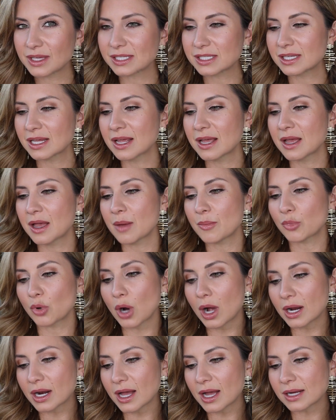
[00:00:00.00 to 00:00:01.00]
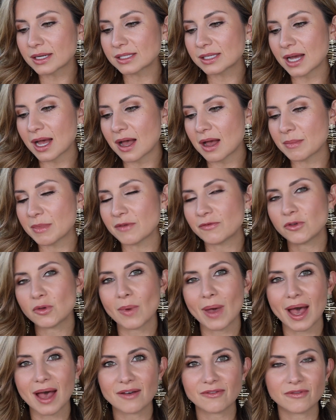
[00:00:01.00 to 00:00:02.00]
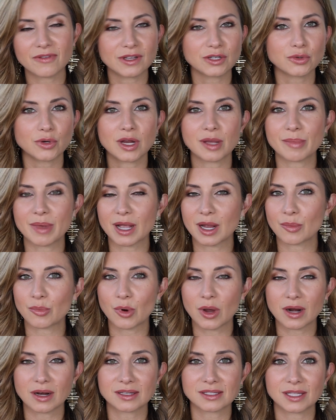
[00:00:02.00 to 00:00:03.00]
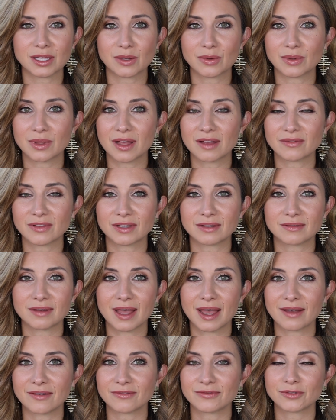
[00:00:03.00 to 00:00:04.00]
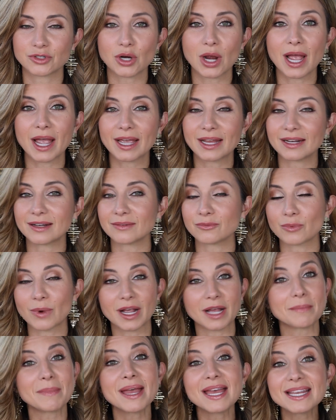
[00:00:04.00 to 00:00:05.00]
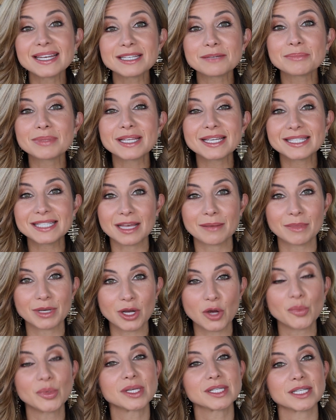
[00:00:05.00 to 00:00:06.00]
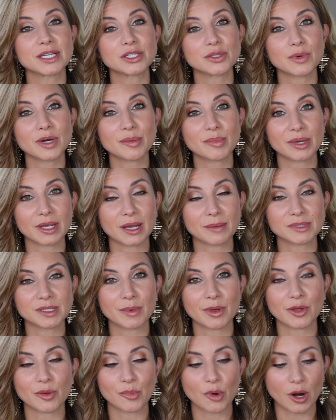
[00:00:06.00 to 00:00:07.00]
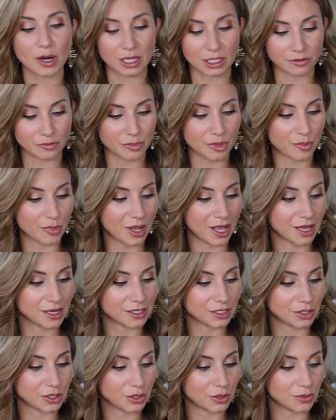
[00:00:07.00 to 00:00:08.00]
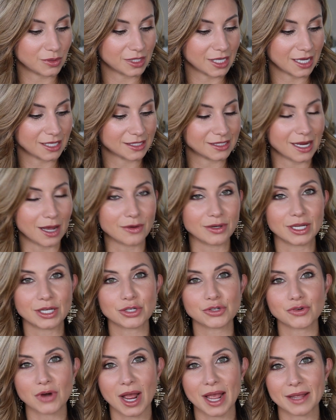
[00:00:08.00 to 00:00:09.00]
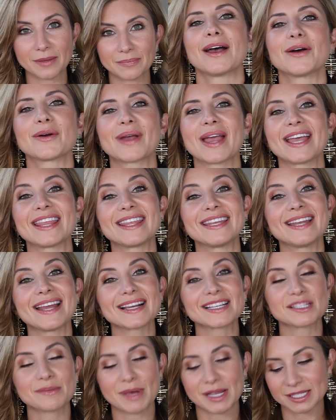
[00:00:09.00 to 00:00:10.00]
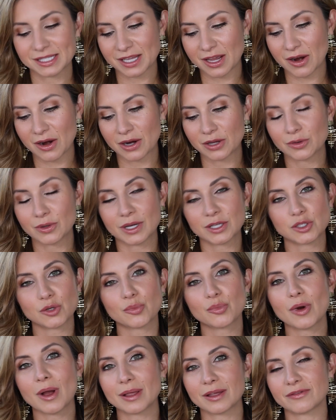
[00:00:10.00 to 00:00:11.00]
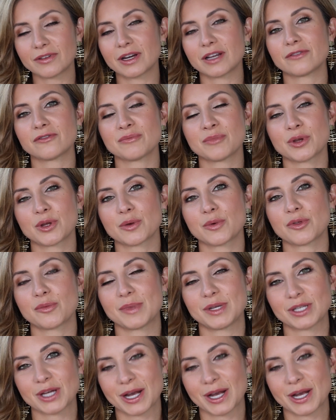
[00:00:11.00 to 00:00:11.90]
this product. Um, if you have Victoria Beckham products that you love and have tried and recommend, please let me know because I do want to pick up some other products from the brand to test out and try. Okay, the next mascara you guys are probably very familiar with me